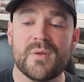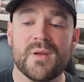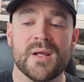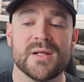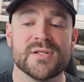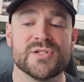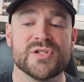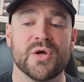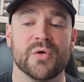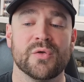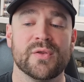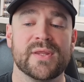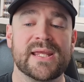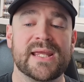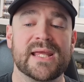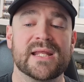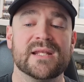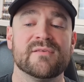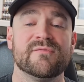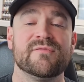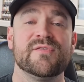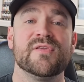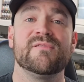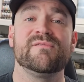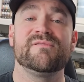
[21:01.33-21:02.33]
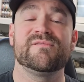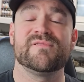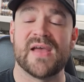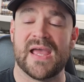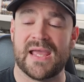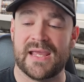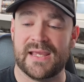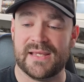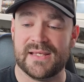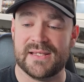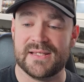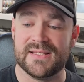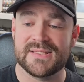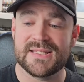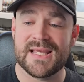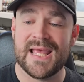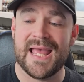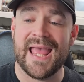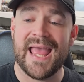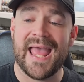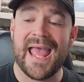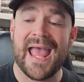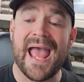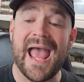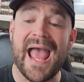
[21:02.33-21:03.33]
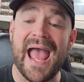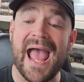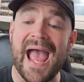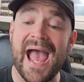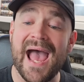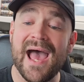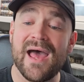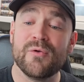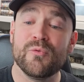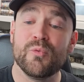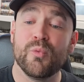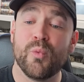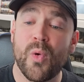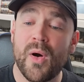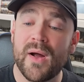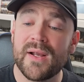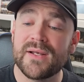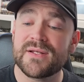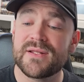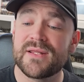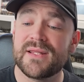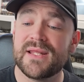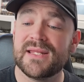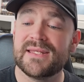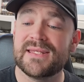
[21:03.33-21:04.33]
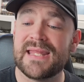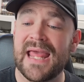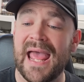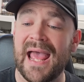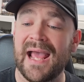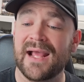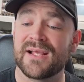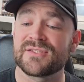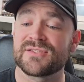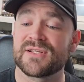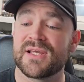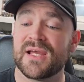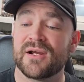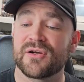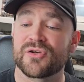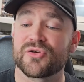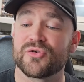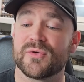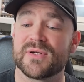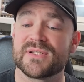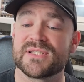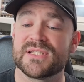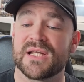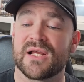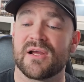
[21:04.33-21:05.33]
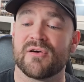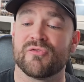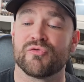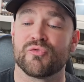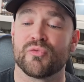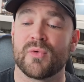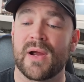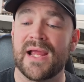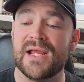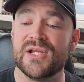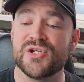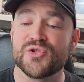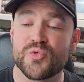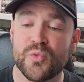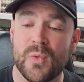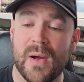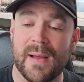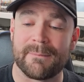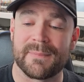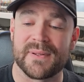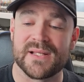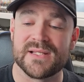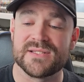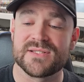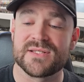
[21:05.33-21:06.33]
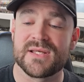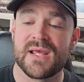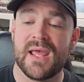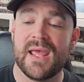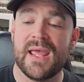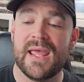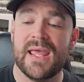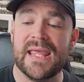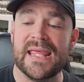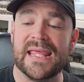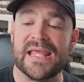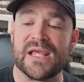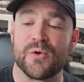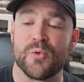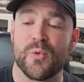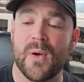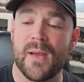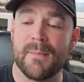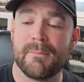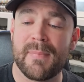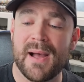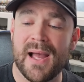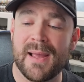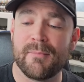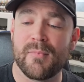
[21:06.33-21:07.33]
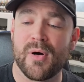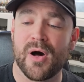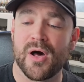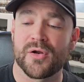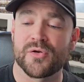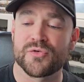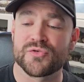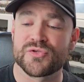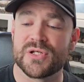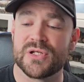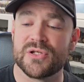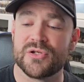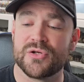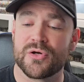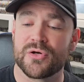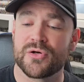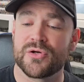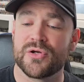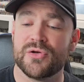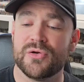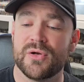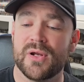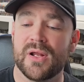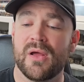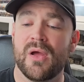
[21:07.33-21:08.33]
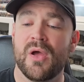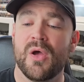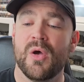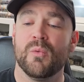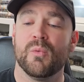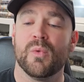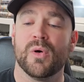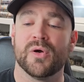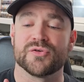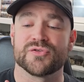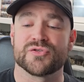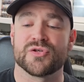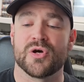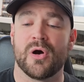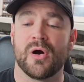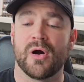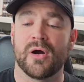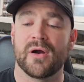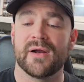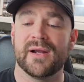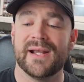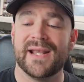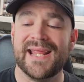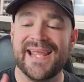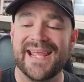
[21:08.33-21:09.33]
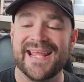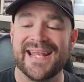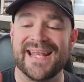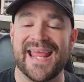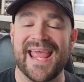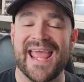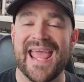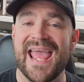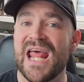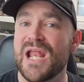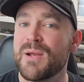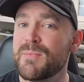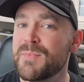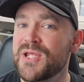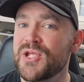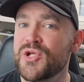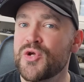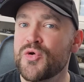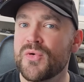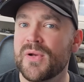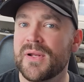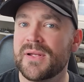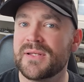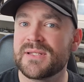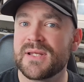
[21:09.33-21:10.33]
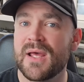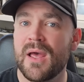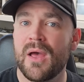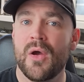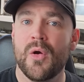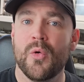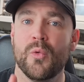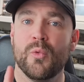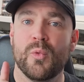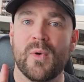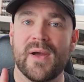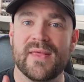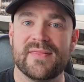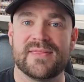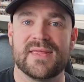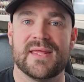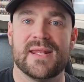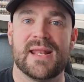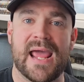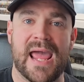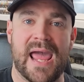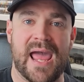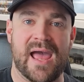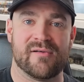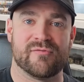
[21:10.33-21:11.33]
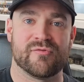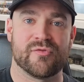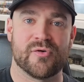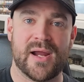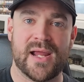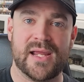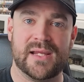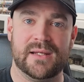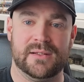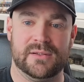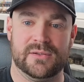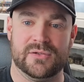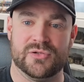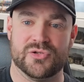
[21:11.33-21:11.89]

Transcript: Until the end of the phase, add 1 to the attack's characteristic of ranged weapons equipped by models in your unit while targeting an enemy unit within half range.